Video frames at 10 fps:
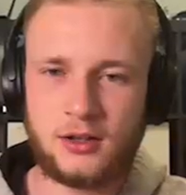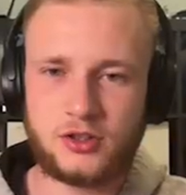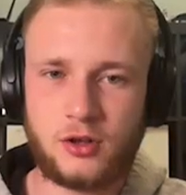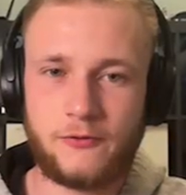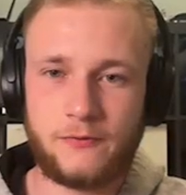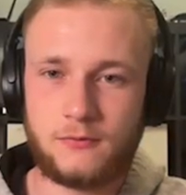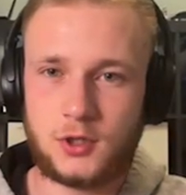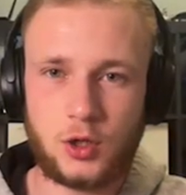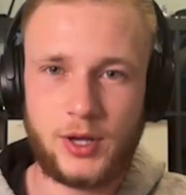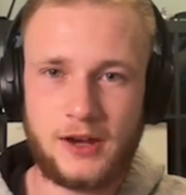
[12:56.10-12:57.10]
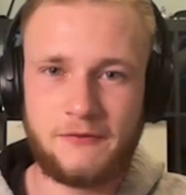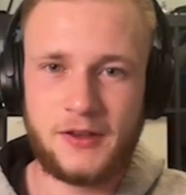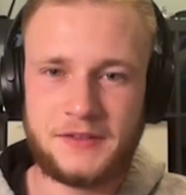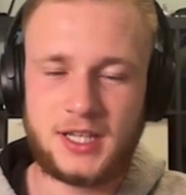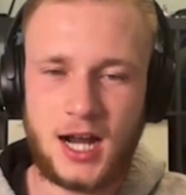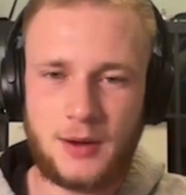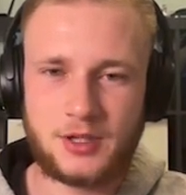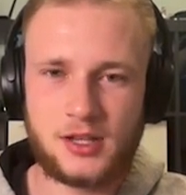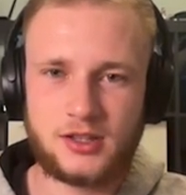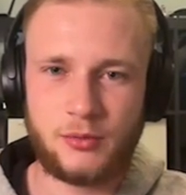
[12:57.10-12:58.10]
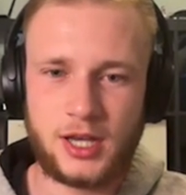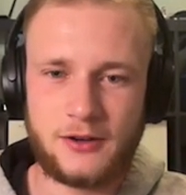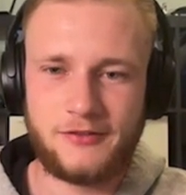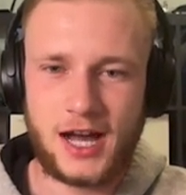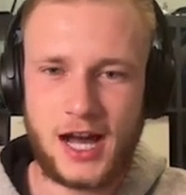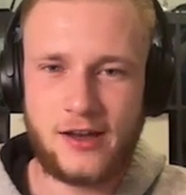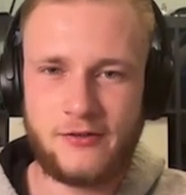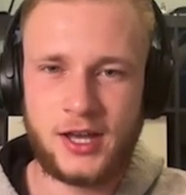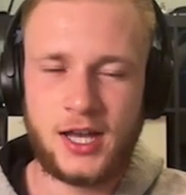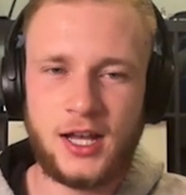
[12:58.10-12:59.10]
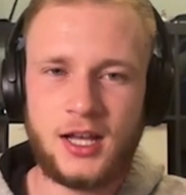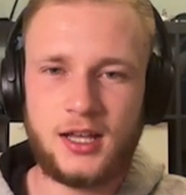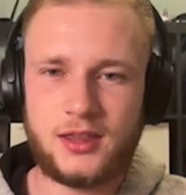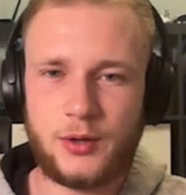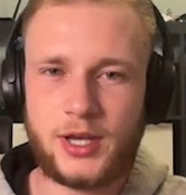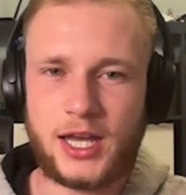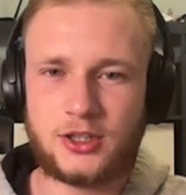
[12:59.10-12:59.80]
So, we had 15 options, then we had 5, then we had